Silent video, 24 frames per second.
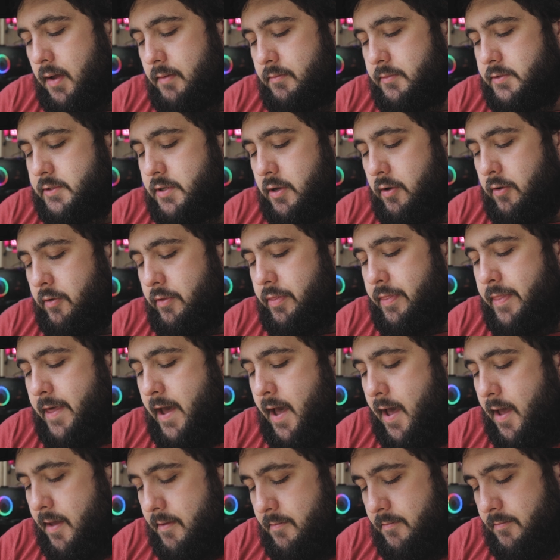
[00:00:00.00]
So
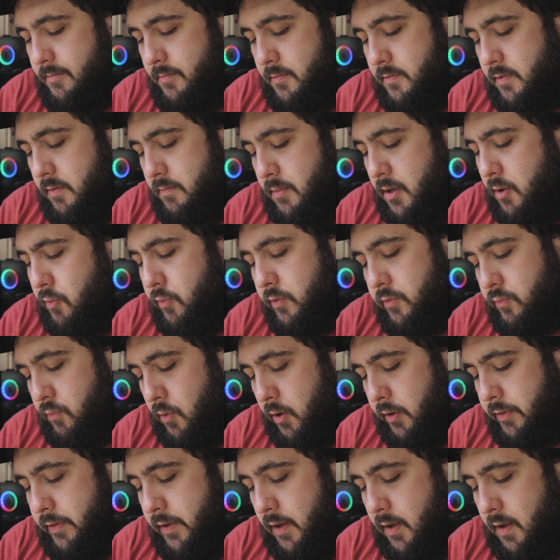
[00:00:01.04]
that to me was
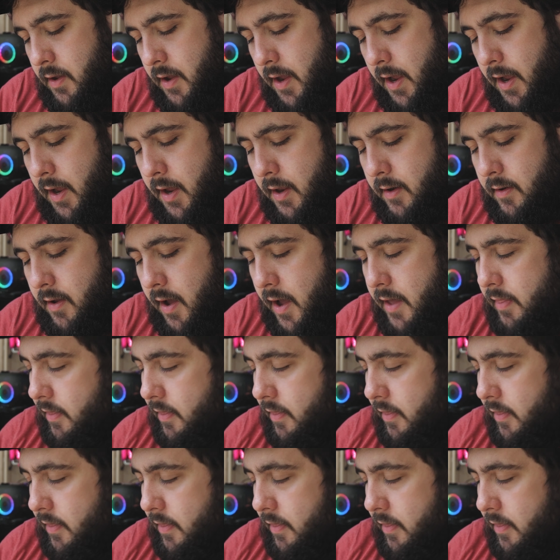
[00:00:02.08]
worth it, and I